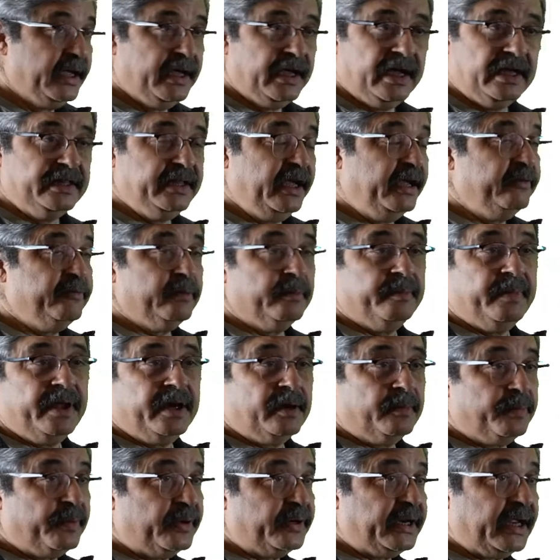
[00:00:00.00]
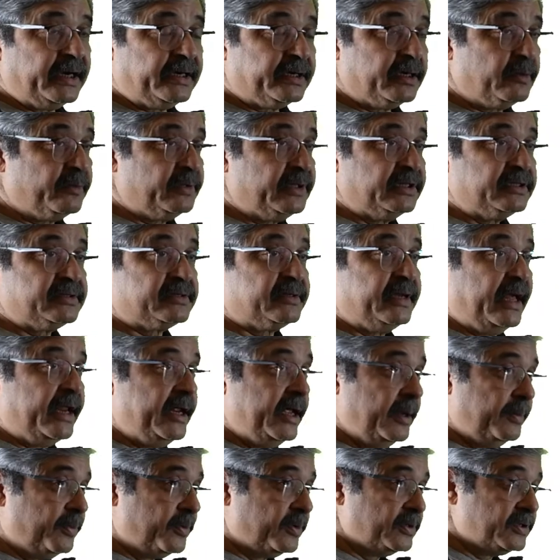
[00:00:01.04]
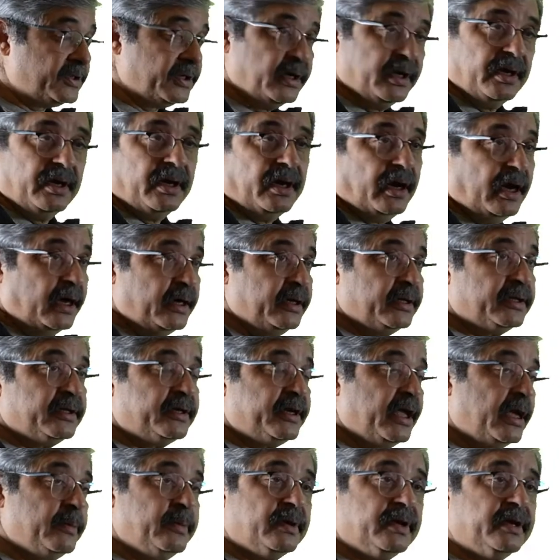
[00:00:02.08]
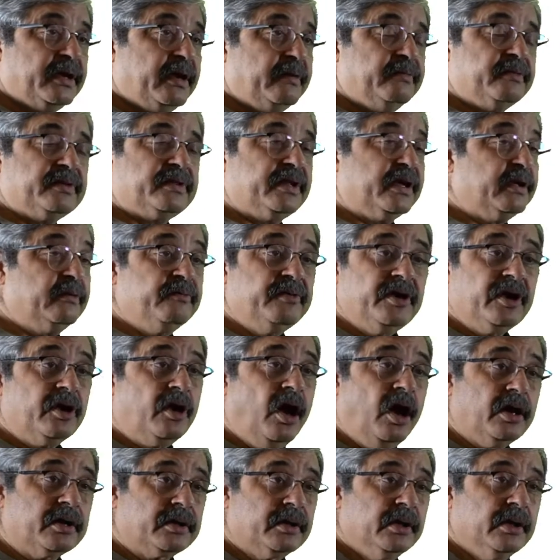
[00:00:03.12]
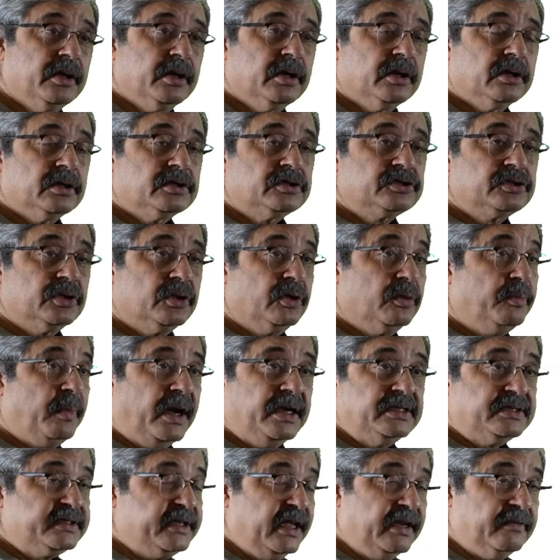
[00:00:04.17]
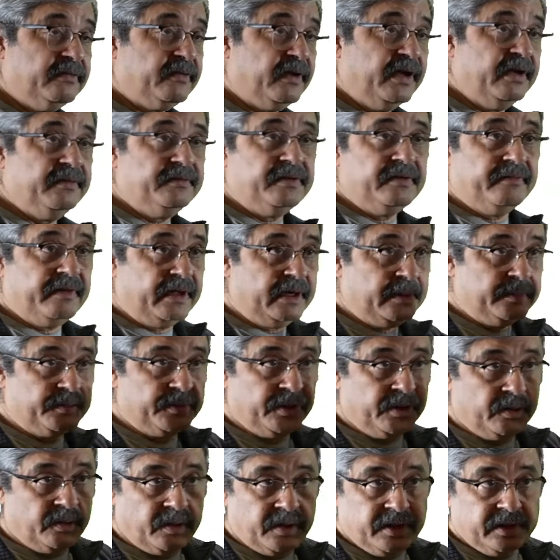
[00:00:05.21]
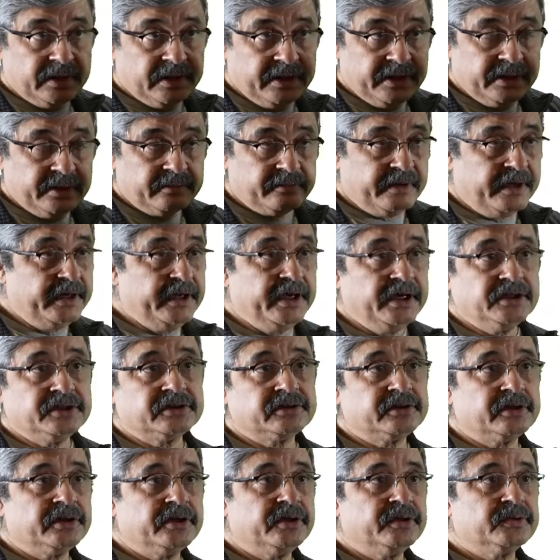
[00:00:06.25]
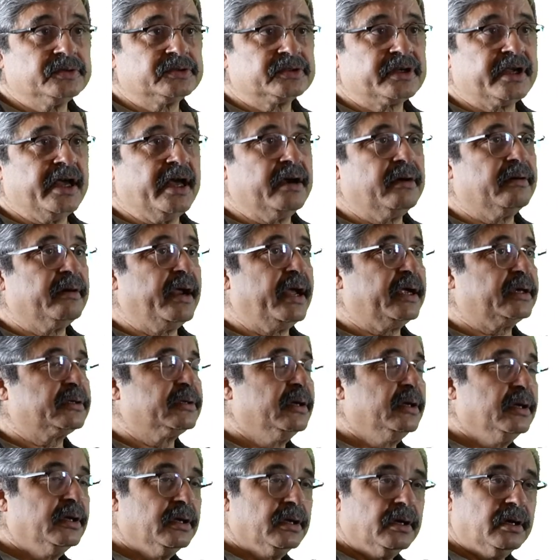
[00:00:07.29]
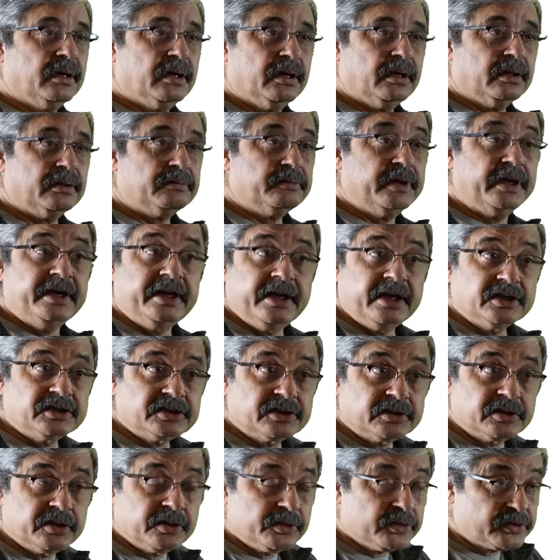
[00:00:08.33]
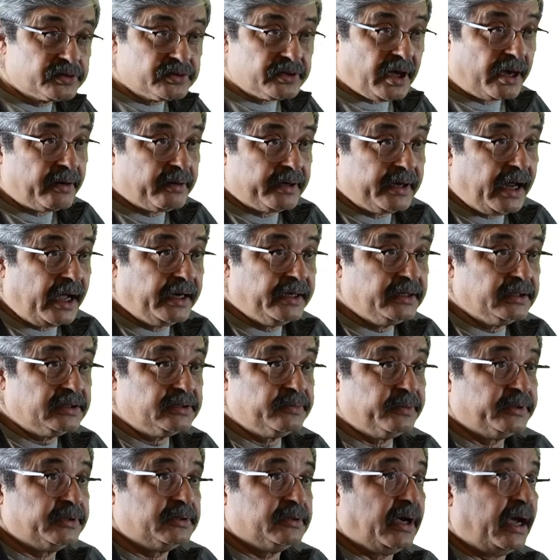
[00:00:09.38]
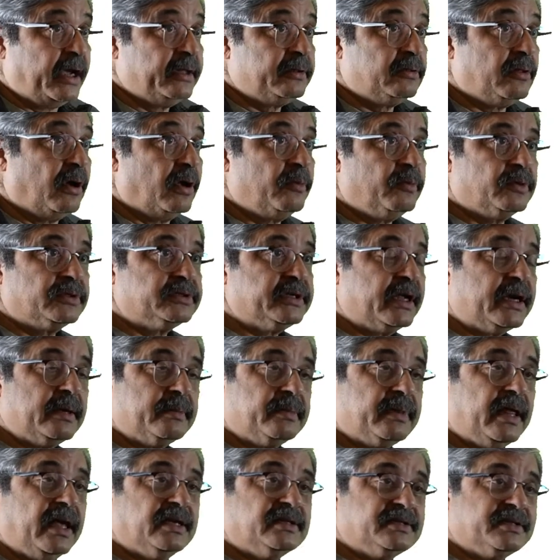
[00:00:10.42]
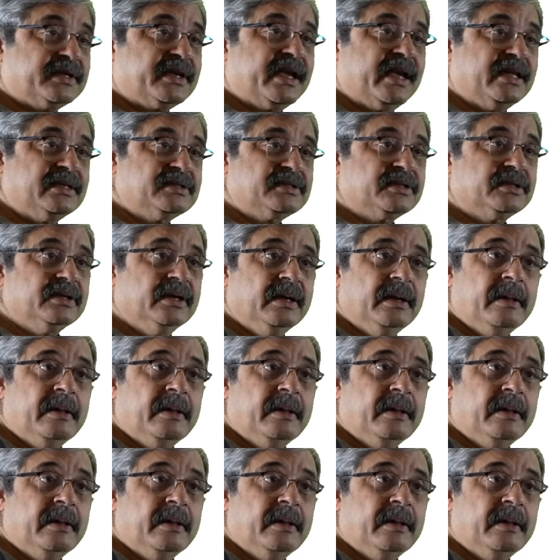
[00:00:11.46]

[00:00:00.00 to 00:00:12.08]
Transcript: And they're even better protected with these lead aprons under the table and everything, and we are not. So myself, I have developed early radiation-induced cataract, radiation-induced thyroiditis, which I thought was anaplastic cancer.